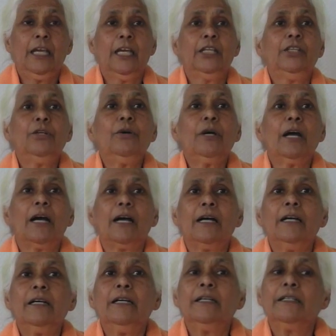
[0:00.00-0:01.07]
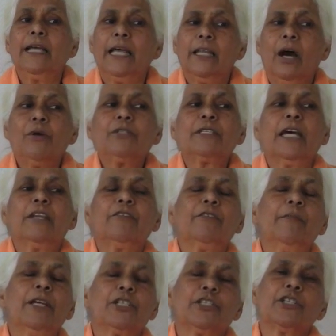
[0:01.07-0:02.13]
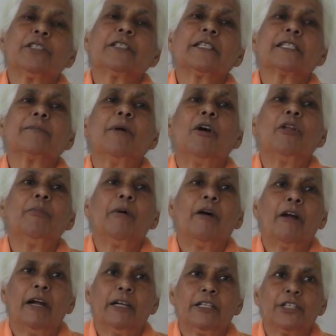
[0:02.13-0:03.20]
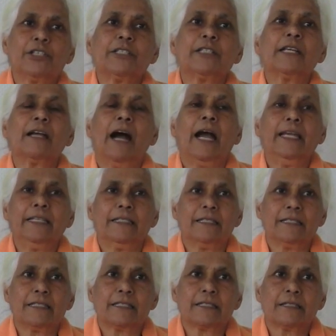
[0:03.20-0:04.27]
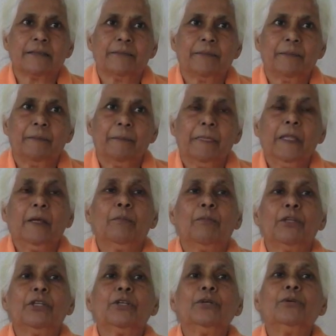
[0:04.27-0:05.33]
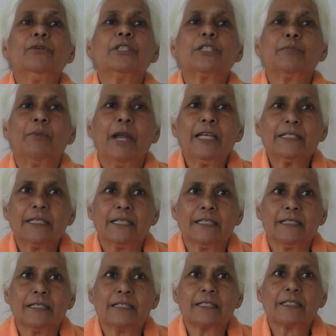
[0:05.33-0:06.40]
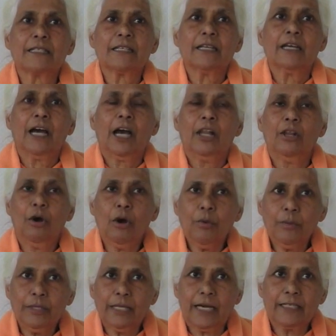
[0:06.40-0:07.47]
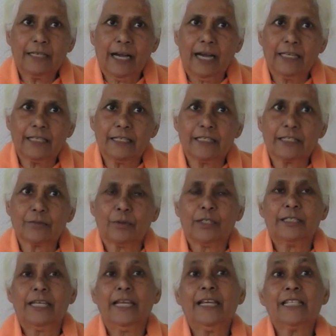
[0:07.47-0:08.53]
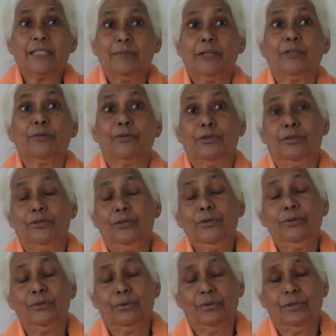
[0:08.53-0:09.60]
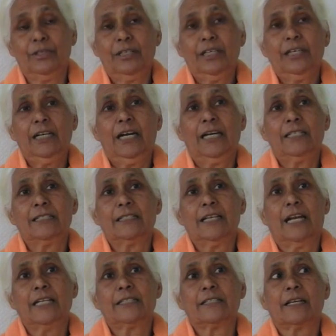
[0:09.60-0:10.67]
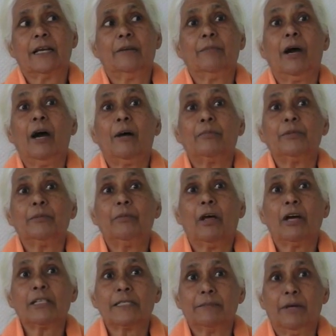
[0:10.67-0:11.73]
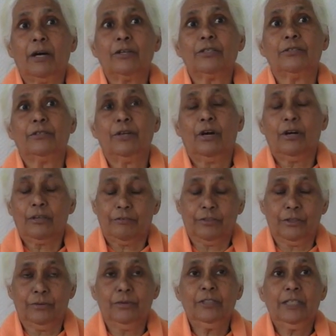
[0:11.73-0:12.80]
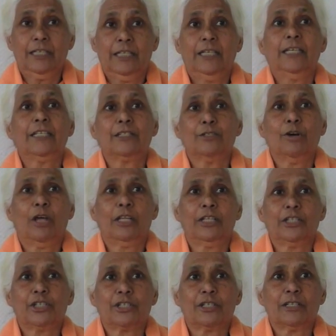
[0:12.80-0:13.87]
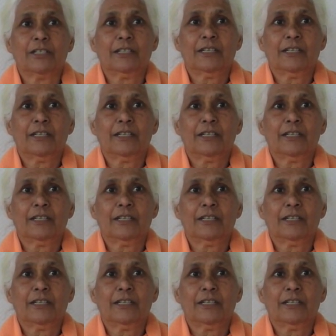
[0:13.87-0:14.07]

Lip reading: In yoga, that outside information is just a small part, just the guidance. But the Guru's presence, along with that guidance, what takes place within you and starts to come up, to blossom out of you, is knowledge.